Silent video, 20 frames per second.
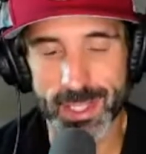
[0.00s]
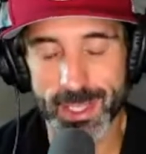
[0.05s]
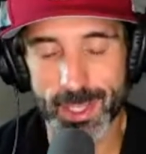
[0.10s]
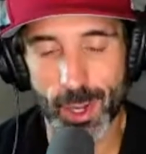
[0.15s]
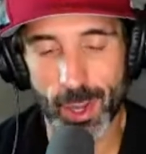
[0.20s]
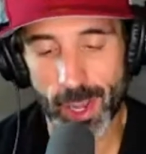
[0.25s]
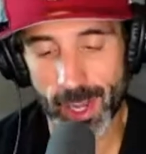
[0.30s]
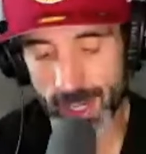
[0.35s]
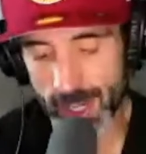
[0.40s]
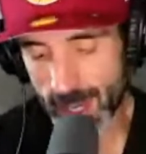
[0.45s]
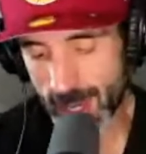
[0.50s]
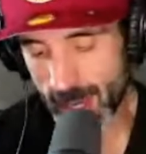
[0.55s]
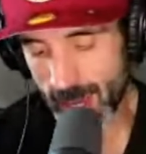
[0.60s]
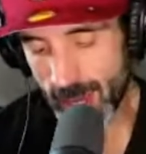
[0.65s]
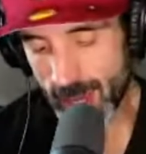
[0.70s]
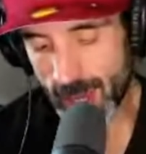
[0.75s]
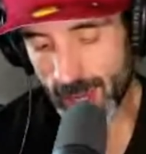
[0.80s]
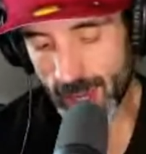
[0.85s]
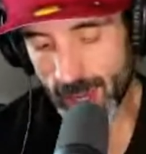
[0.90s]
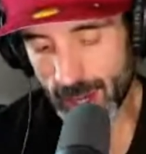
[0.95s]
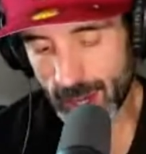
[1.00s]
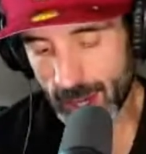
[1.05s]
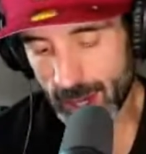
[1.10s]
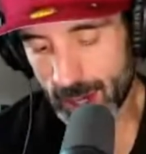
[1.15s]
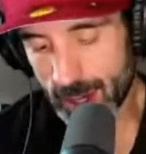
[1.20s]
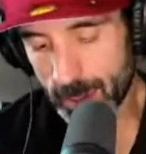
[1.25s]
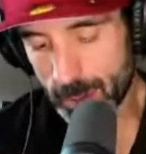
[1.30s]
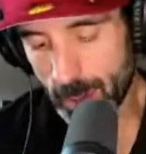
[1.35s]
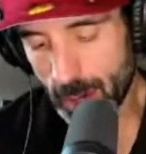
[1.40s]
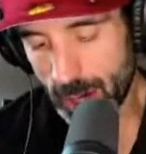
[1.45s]
Stock, uh,
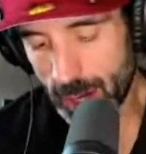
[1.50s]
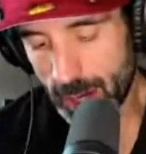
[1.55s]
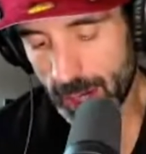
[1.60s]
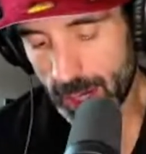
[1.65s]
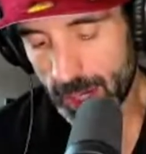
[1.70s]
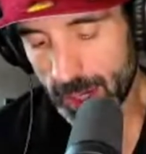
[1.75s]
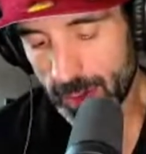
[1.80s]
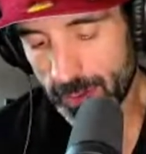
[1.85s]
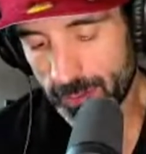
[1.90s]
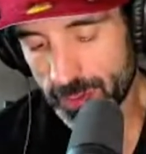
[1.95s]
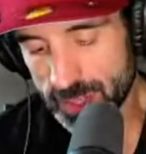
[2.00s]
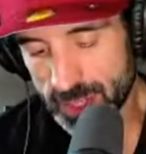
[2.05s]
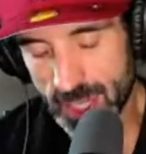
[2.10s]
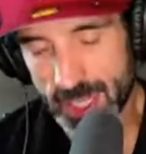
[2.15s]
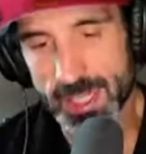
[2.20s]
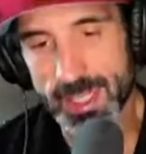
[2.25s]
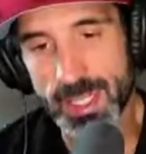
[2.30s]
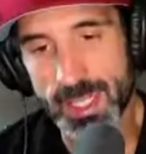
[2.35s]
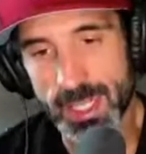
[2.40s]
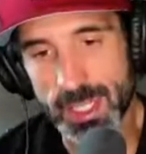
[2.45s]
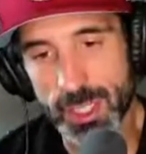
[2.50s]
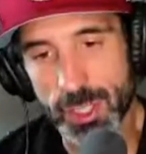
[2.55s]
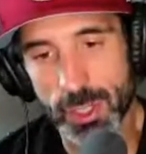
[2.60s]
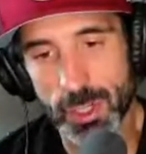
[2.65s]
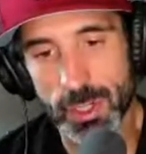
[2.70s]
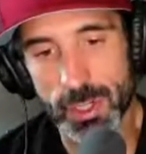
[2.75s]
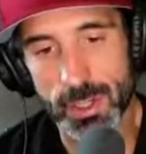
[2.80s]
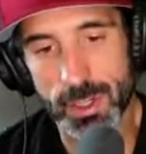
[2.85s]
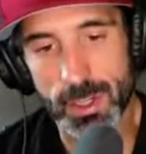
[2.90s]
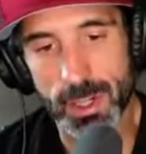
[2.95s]
my phys ed
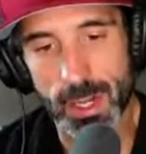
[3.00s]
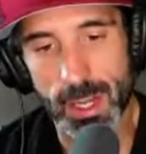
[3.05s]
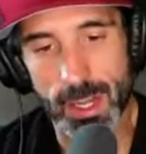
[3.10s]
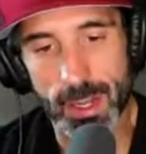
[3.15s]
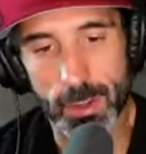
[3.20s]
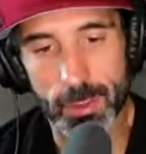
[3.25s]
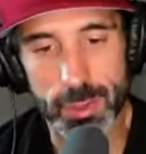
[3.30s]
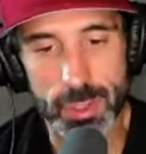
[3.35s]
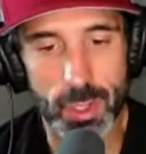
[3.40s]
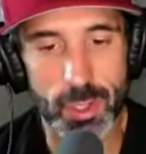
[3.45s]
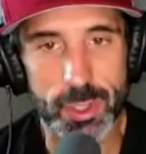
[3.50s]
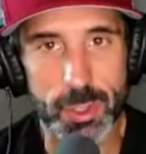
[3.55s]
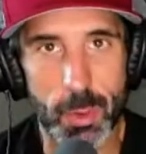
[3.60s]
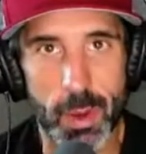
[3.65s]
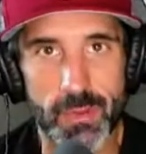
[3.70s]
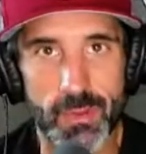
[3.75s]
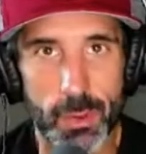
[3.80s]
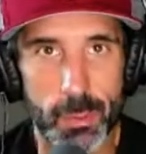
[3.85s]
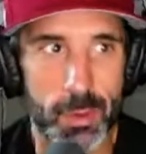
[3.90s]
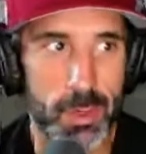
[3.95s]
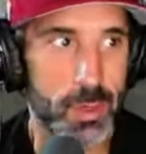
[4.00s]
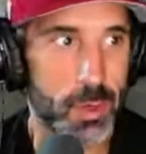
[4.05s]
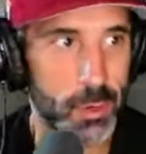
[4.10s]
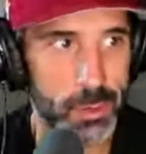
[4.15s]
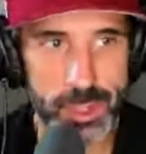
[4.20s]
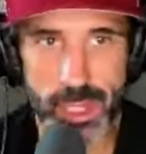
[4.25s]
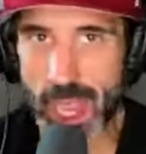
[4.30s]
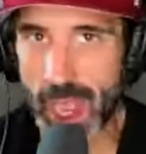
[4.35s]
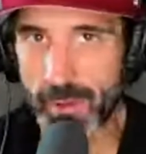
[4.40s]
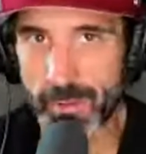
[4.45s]
teacher, uh, who's also my football coach,
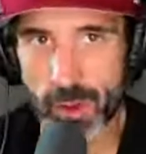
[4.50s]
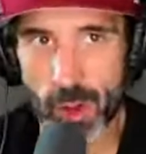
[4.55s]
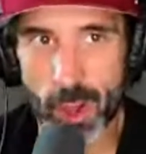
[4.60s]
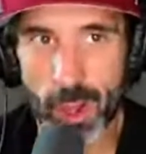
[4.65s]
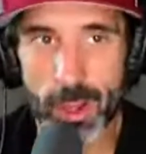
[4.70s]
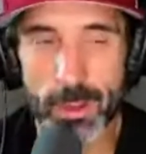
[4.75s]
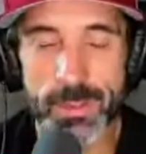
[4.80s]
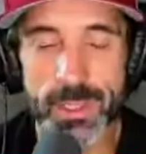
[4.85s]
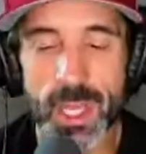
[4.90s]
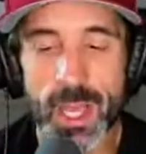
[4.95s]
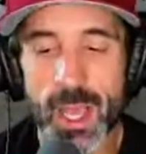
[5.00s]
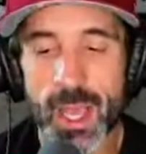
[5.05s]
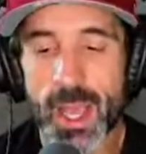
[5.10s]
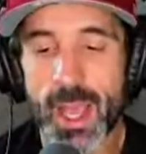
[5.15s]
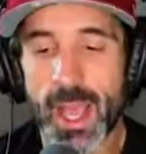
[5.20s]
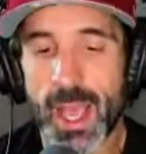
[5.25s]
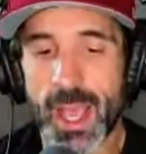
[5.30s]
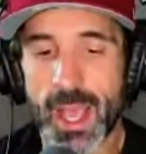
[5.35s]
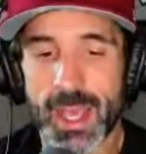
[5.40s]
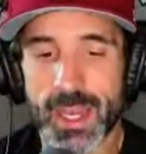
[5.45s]
Calvin Hobbs, and